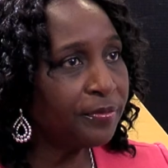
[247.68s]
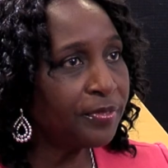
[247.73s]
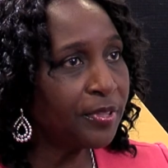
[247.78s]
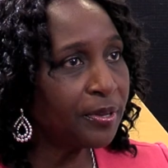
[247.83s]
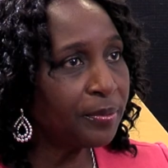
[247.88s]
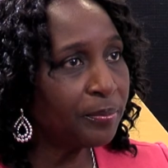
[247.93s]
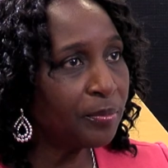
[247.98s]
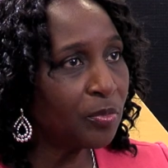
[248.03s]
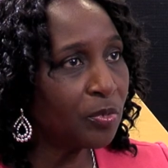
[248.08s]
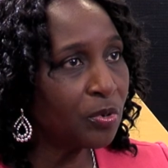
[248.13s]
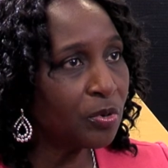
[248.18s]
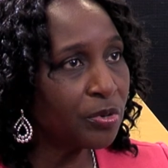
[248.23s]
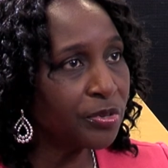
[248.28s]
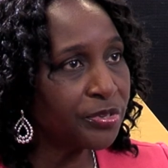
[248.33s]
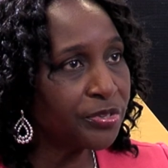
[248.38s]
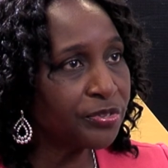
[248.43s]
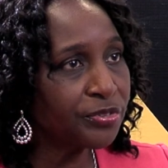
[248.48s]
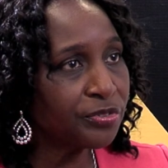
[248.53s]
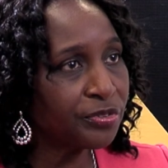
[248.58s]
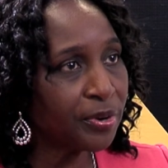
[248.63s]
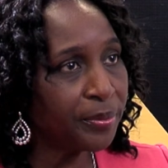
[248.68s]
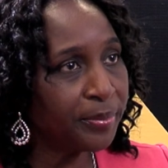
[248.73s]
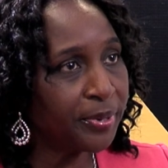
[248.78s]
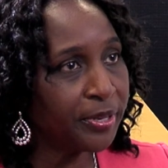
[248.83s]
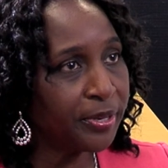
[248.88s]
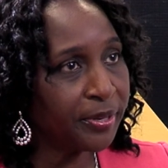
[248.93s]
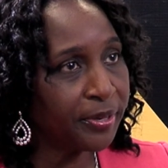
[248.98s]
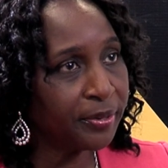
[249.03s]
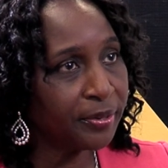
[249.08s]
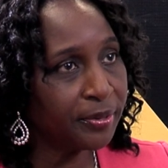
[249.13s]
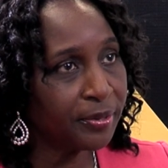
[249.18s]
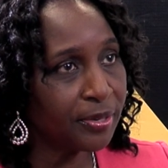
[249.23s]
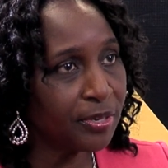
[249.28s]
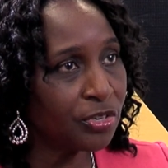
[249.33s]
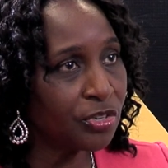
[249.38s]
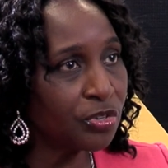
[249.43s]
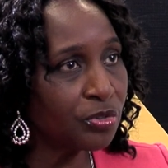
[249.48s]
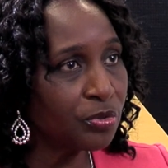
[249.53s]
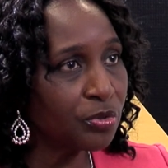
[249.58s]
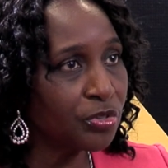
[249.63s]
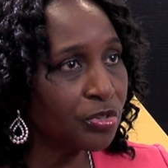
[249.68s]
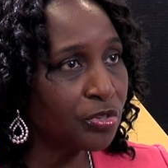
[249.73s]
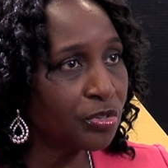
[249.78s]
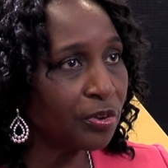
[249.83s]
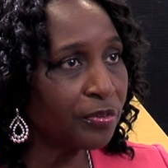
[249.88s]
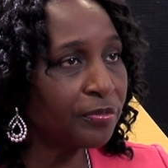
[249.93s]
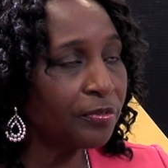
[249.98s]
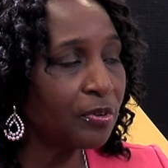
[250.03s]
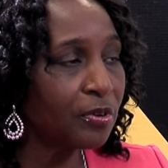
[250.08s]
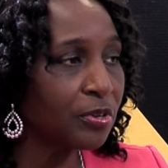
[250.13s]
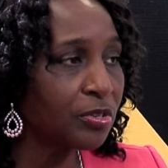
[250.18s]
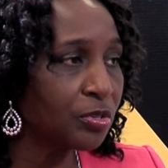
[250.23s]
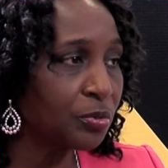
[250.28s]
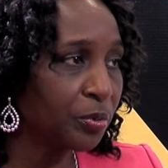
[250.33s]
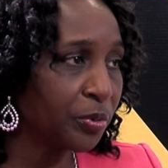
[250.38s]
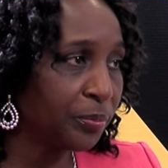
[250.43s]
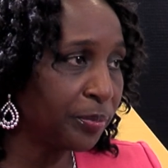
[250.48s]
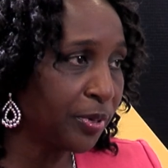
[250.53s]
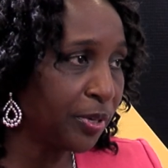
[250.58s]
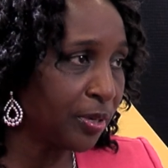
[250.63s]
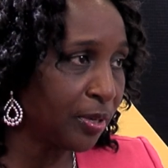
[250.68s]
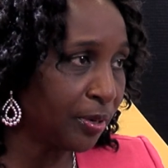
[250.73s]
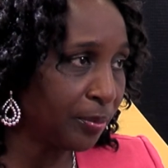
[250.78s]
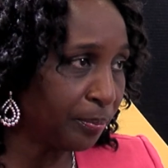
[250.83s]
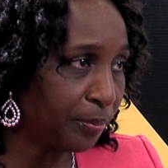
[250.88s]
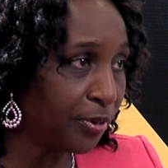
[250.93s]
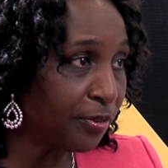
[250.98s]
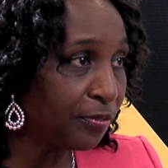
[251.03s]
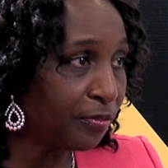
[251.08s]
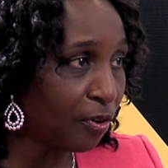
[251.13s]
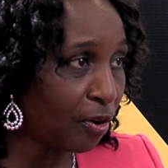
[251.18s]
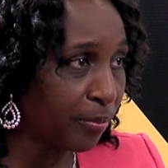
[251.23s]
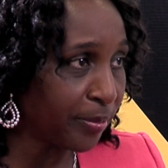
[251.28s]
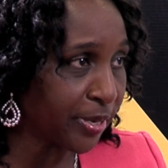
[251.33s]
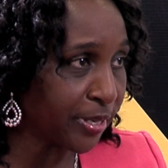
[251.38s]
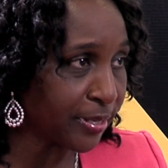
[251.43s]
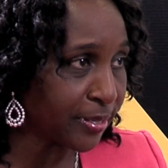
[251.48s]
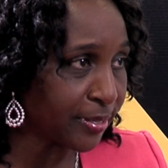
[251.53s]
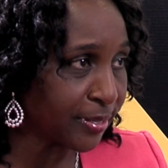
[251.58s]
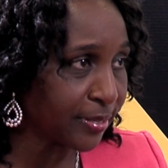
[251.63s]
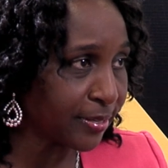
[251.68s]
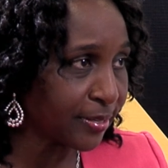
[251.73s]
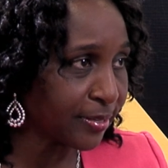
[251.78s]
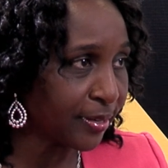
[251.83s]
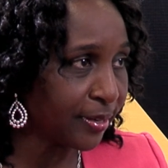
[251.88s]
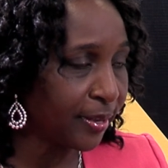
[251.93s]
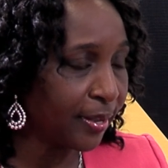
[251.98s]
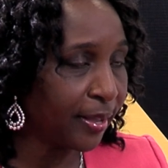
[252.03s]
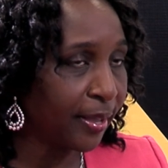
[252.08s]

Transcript: of the most troubling issues, of course, would be performance.